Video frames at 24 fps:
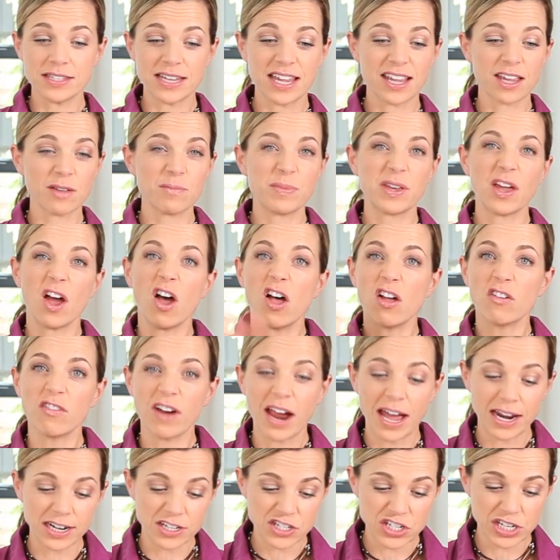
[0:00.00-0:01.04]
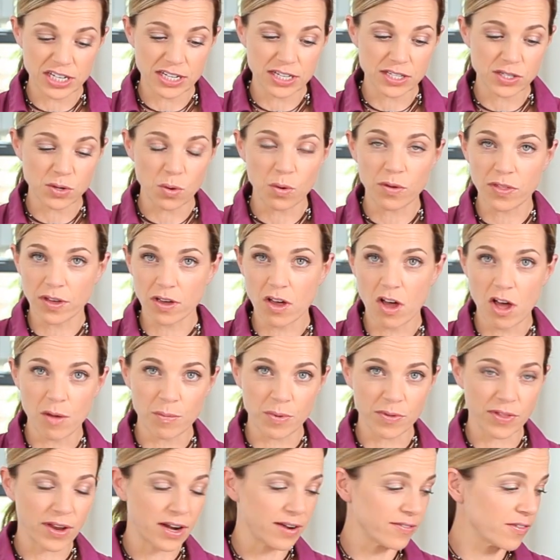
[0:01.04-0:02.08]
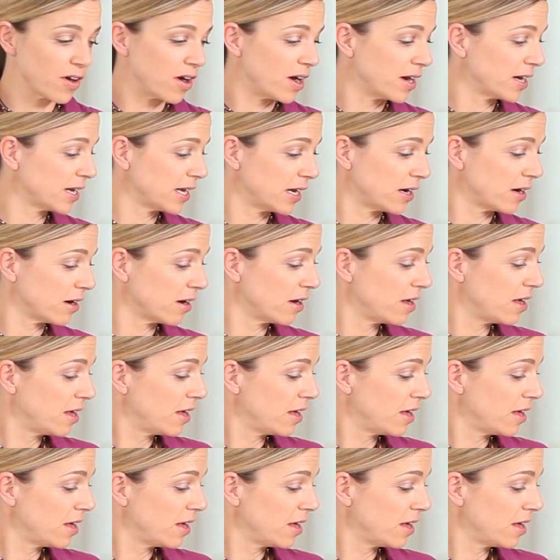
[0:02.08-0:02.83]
It can be all radishes or the combo that I've got here.